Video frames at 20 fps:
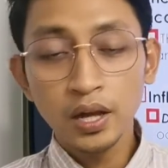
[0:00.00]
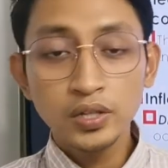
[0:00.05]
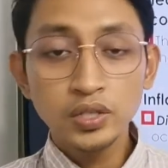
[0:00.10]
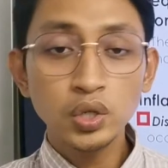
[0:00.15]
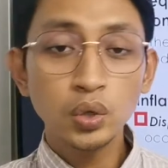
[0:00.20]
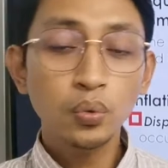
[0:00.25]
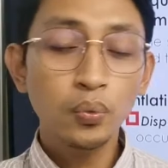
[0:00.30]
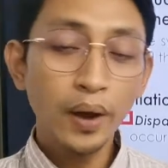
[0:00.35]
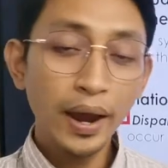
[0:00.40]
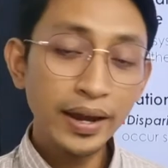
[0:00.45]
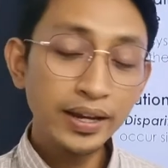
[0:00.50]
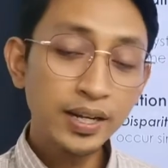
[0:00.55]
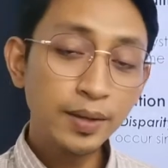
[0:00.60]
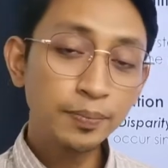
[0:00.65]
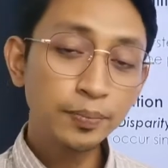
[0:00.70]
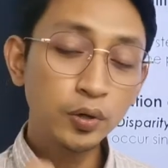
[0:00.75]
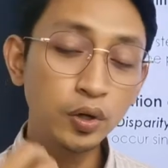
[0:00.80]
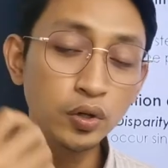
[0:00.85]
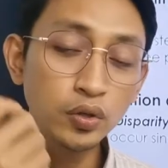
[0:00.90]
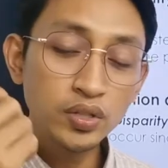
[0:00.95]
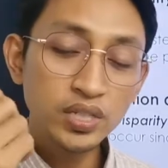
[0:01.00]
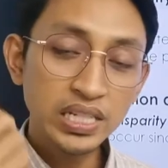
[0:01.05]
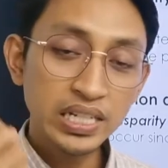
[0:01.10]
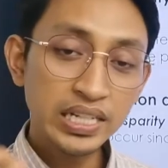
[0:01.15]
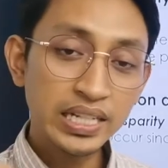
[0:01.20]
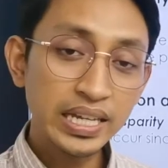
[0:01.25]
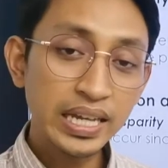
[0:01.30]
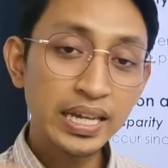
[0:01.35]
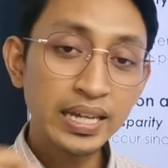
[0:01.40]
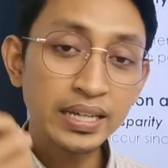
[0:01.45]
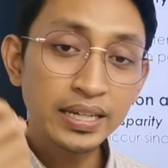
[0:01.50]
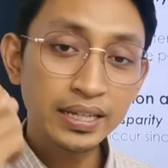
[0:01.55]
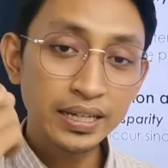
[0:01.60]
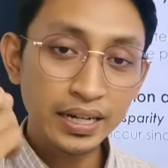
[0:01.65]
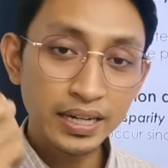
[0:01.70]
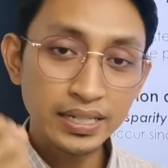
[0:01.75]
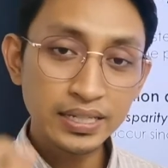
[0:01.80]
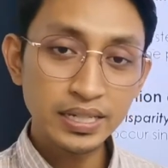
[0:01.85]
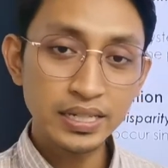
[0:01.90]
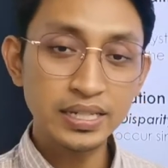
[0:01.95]
So when the producer
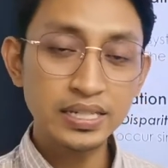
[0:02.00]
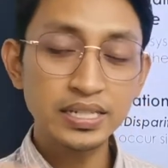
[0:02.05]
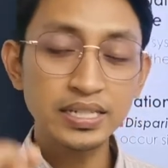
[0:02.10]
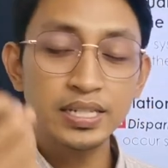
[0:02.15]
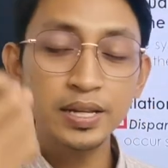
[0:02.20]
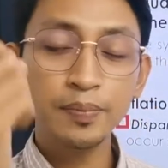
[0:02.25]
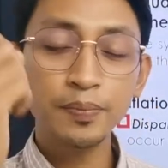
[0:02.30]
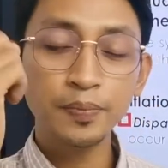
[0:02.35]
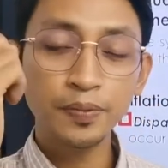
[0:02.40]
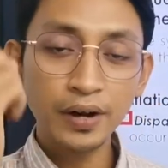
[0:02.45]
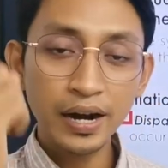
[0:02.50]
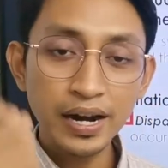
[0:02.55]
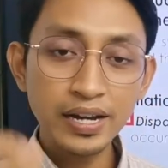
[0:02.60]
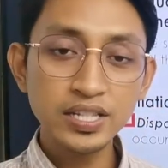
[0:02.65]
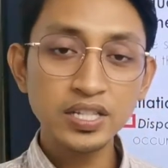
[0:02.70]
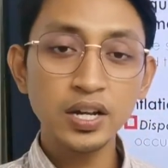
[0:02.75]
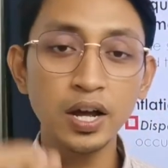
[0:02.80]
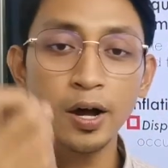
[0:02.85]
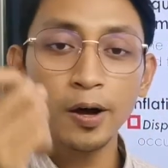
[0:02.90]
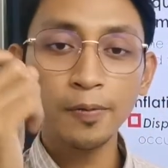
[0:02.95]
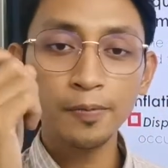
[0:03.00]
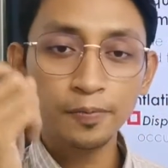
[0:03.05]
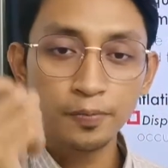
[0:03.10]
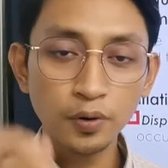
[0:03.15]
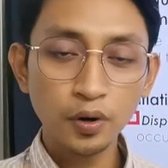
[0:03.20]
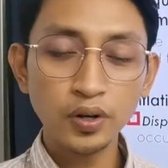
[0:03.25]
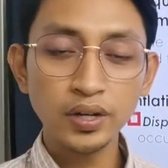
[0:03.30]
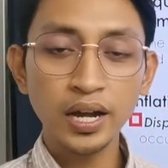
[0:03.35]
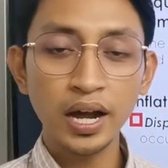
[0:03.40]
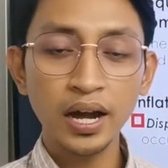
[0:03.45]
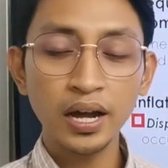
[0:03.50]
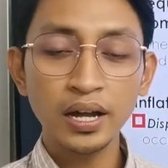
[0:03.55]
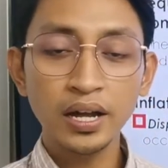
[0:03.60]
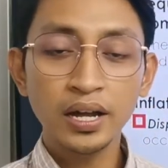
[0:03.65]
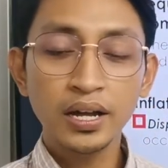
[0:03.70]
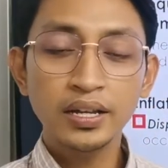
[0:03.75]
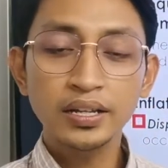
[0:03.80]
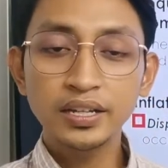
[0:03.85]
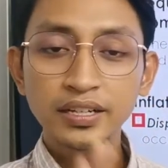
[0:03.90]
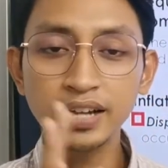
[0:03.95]
increases the price of product,
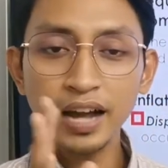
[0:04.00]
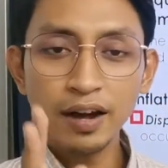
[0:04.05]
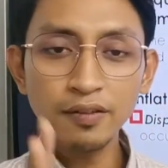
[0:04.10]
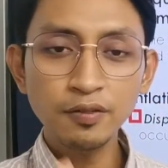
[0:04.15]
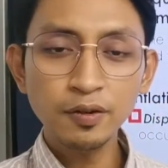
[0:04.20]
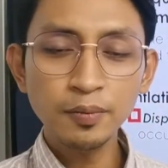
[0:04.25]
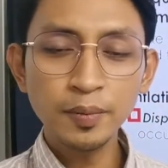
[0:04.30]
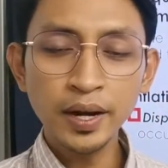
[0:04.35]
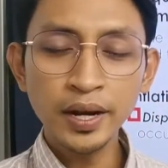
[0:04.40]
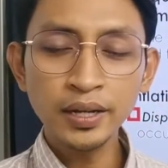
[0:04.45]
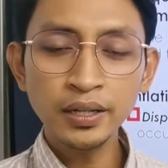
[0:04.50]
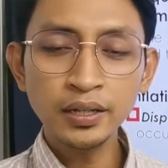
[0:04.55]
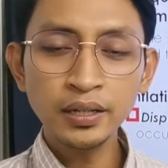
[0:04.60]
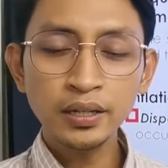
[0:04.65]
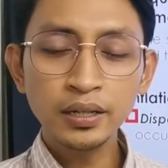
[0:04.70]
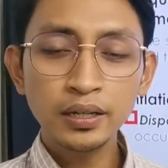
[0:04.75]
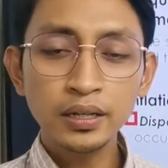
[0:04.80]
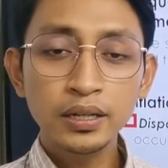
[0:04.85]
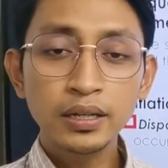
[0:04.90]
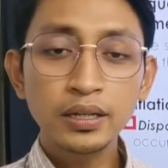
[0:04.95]
the government,